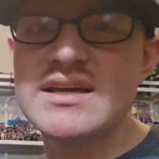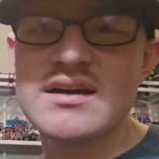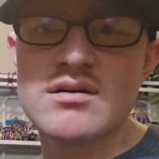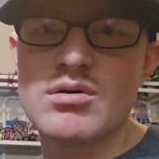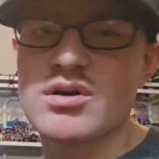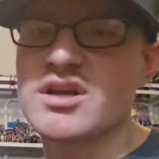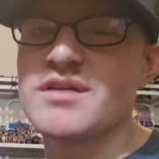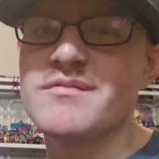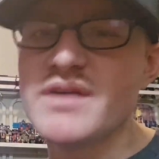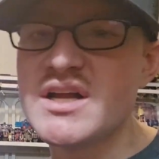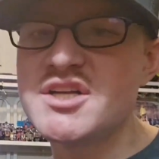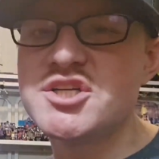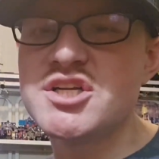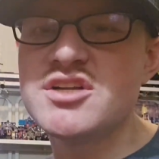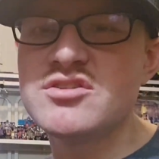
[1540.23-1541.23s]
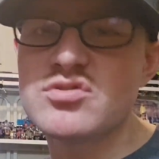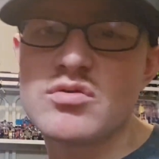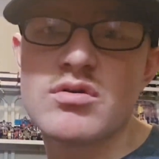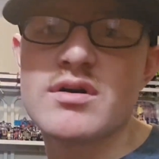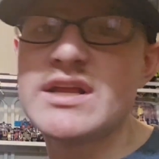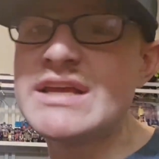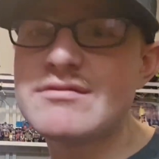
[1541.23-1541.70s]
or conventions,
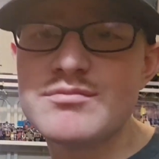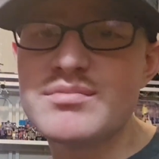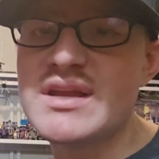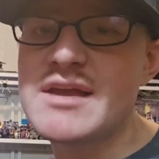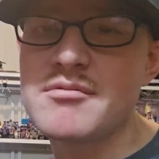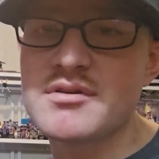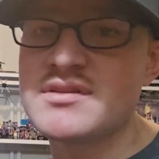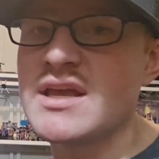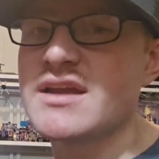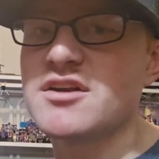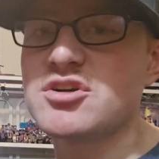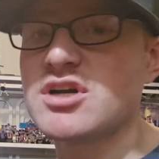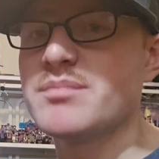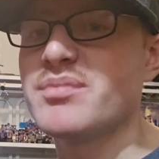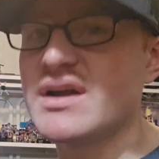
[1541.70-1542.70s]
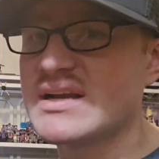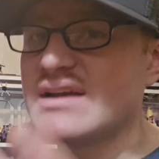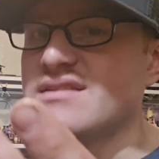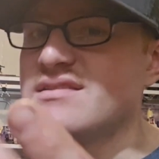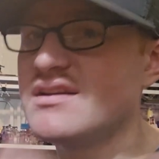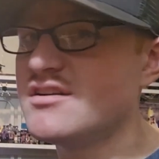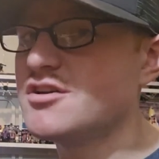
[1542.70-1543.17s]
or even being able to take a trip, like I
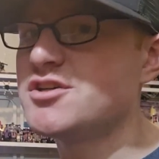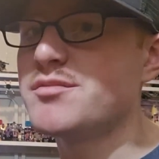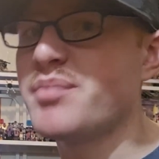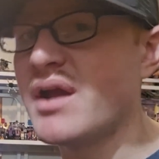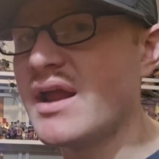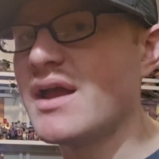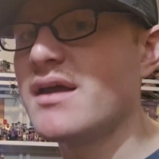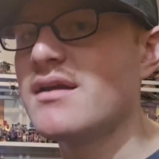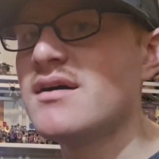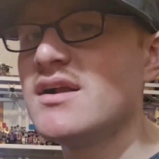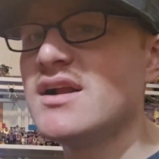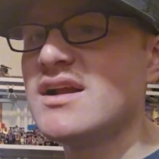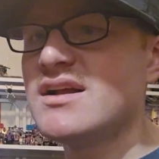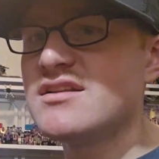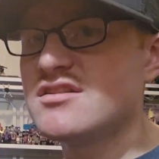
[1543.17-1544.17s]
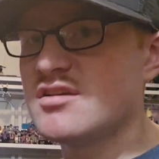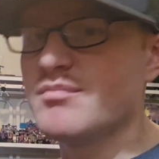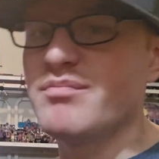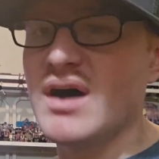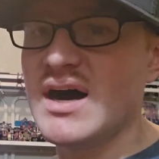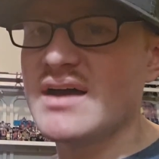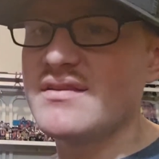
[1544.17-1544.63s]
said, to Japan to
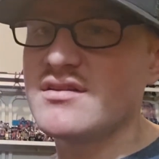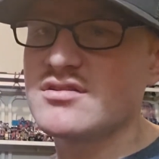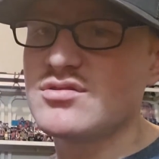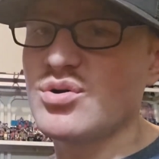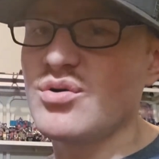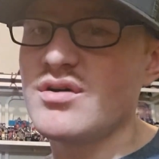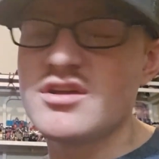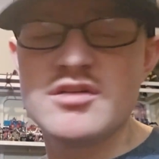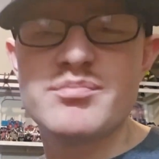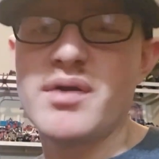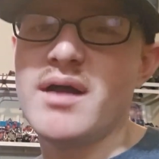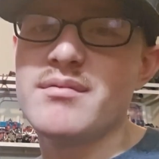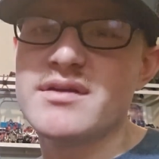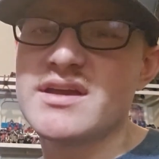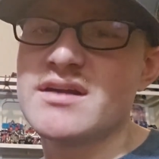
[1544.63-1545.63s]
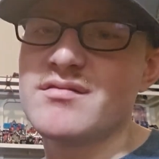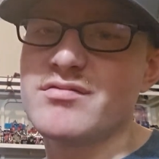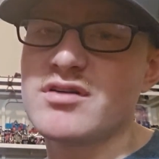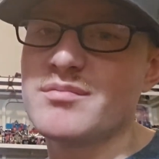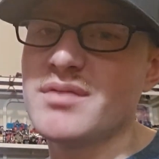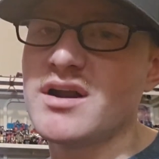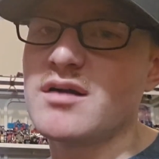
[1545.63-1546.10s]
buy this toy, you probably get them
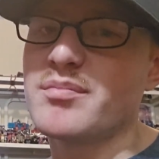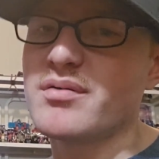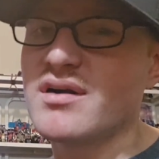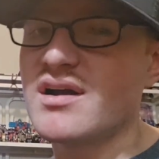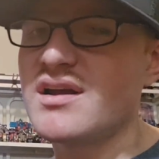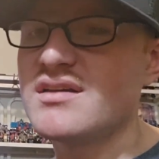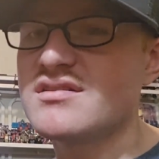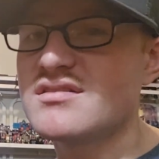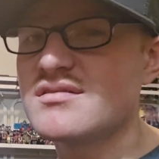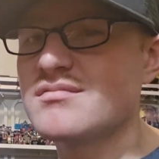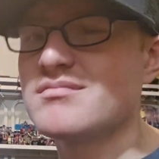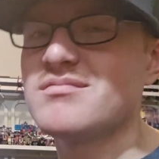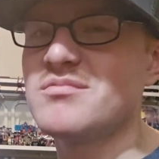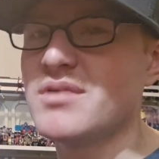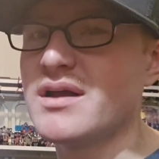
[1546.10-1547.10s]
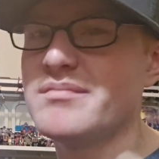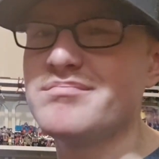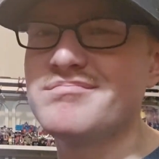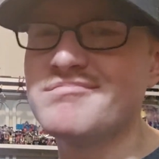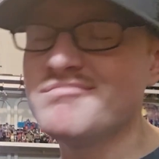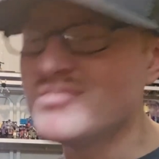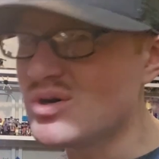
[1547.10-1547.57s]
for a better price.
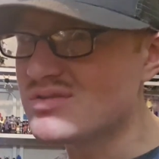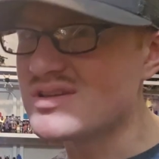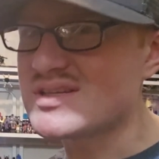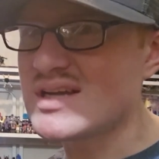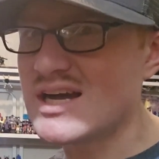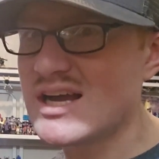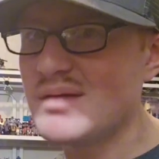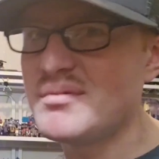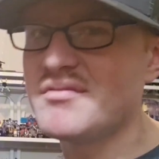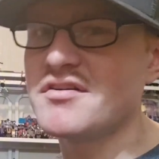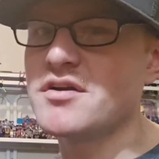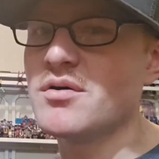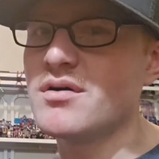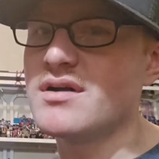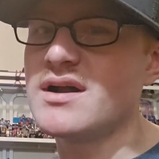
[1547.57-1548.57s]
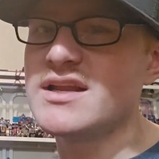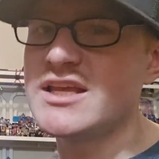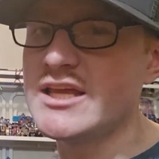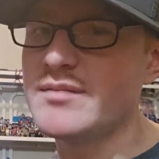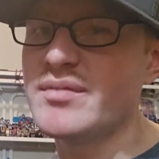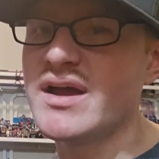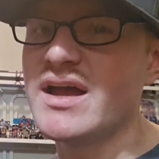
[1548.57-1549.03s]
When most of the time, if you're going on
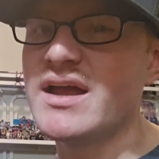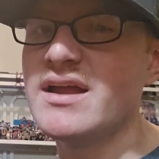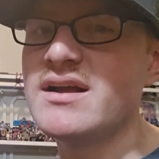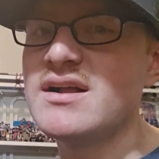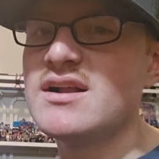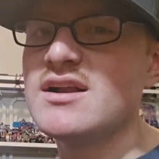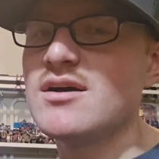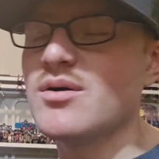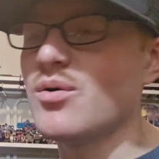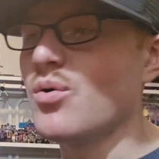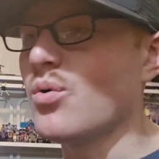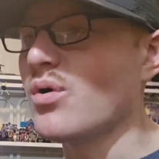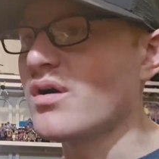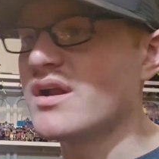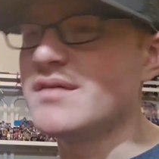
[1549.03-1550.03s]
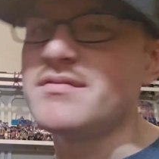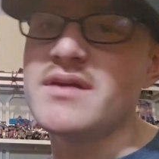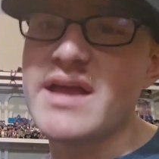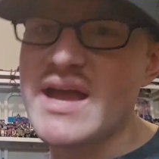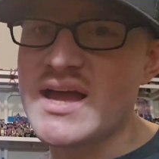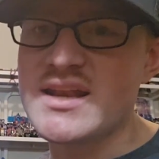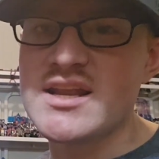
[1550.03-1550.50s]
eBay, or if
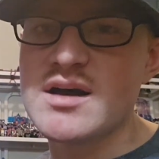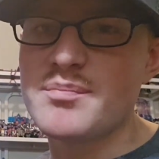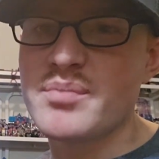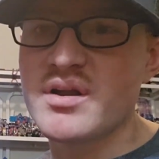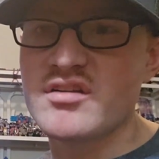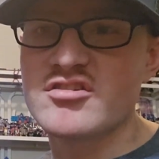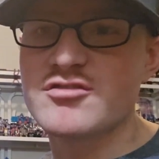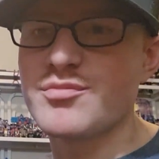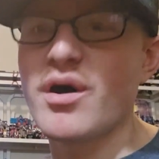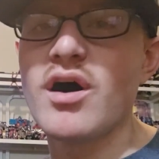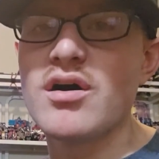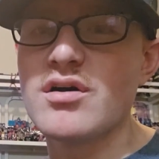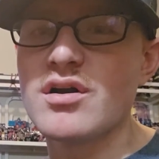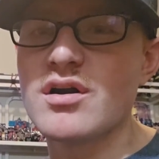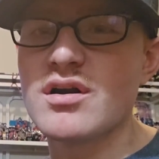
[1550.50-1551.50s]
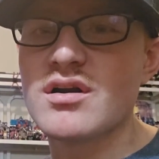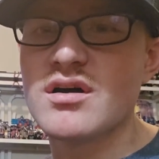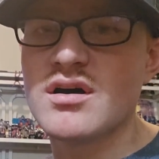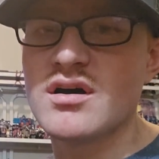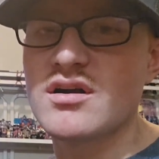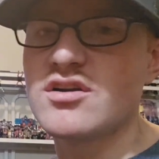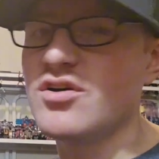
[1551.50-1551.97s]
you end up at a smaller
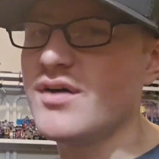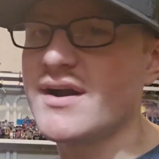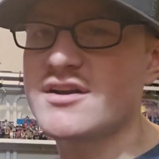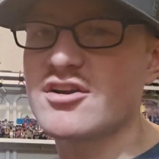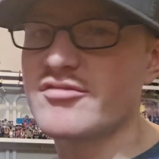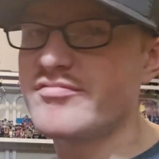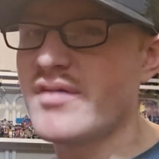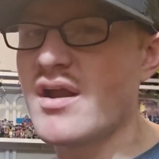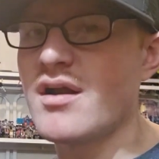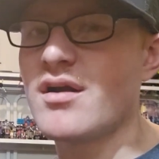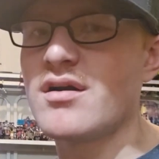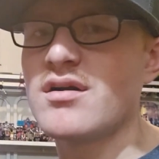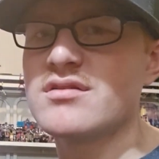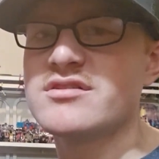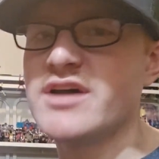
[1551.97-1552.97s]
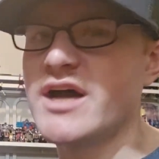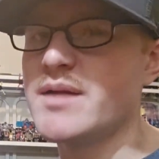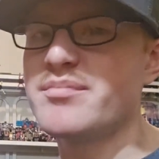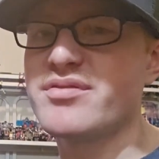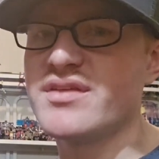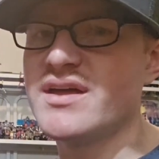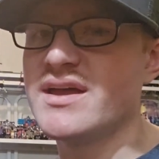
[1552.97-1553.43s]
collector fair
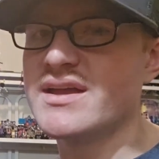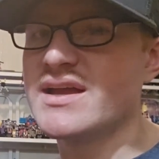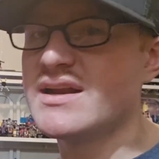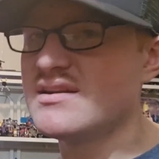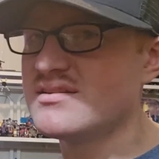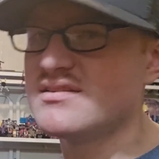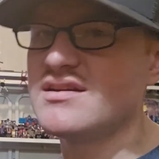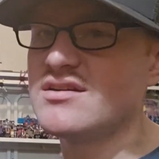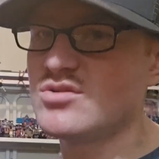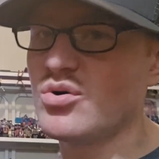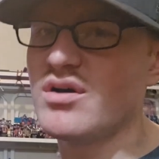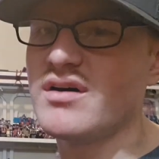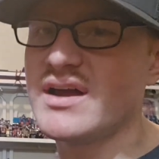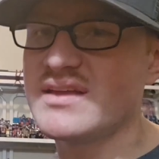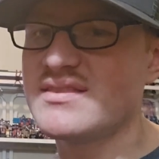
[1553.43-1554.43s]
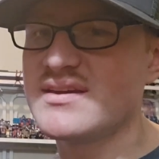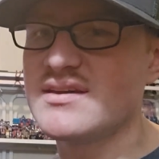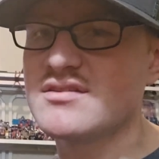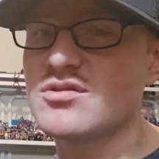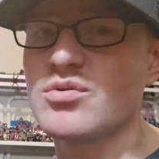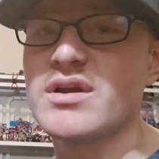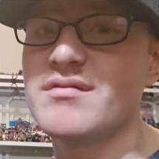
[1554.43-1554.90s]
type thing and you see a toy like
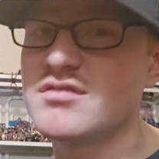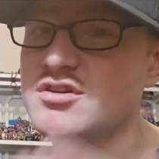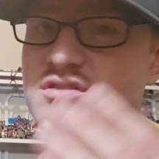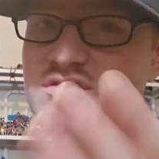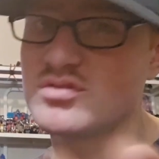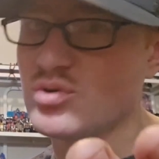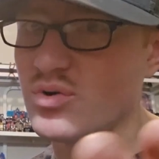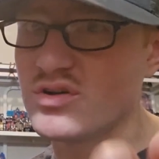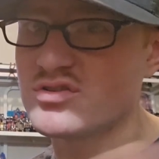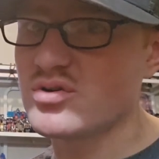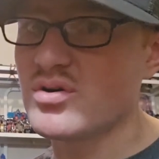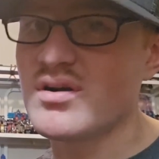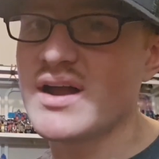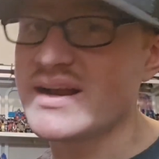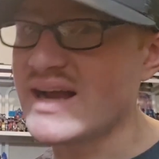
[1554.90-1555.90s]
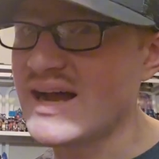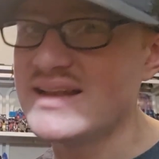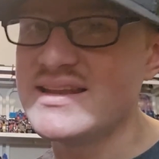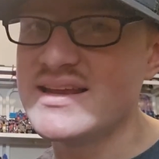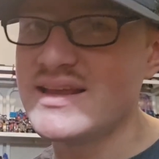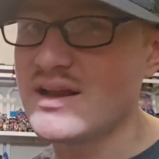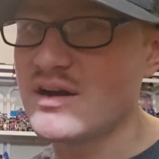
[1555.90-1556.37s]
this, or even just a toy store like I
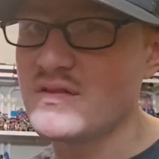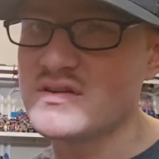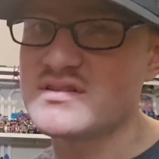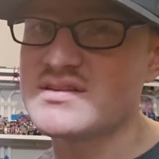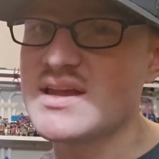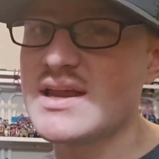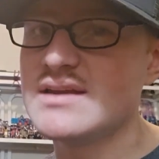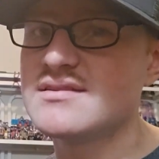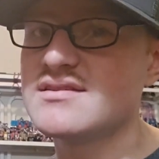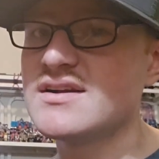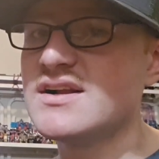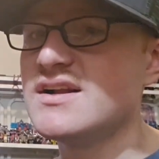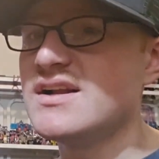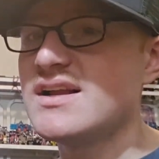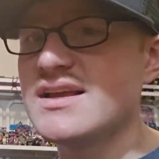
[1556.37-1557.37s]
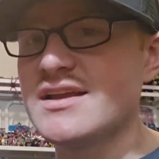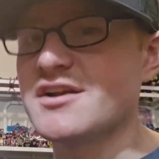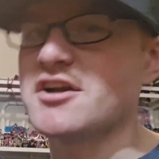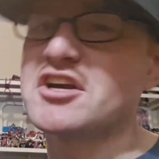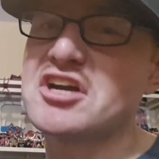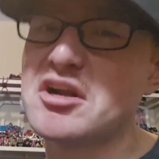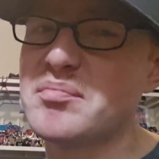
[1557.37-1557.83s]
did here in the States, you're
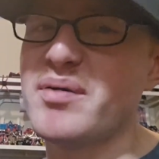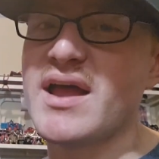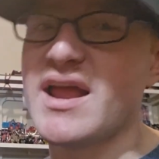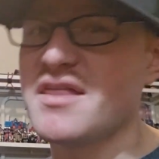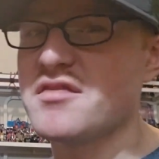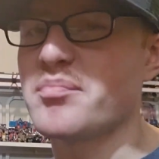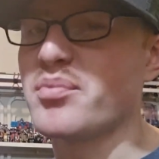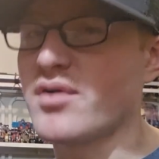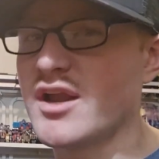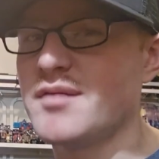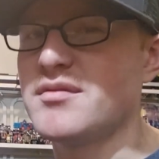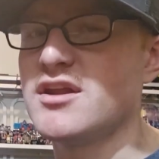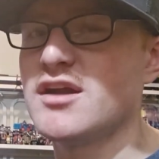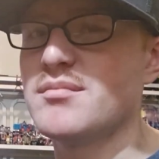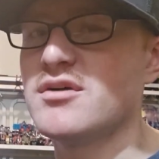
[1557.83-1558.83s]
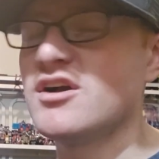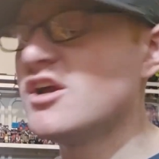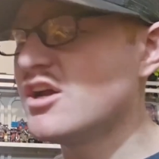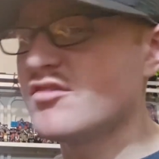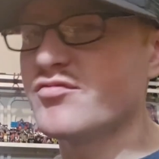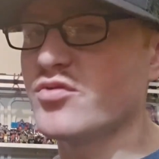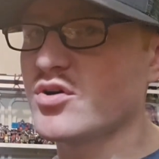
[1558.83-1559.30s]
gonna pay the premium
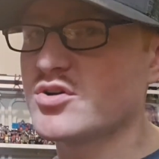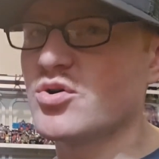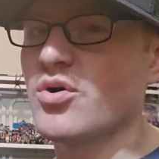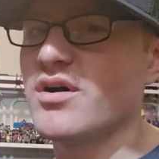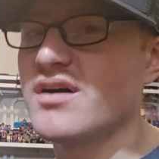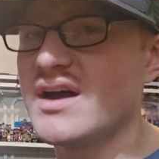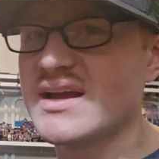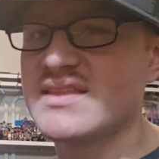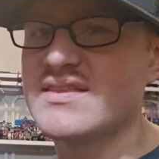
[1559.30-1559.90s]
for a toy like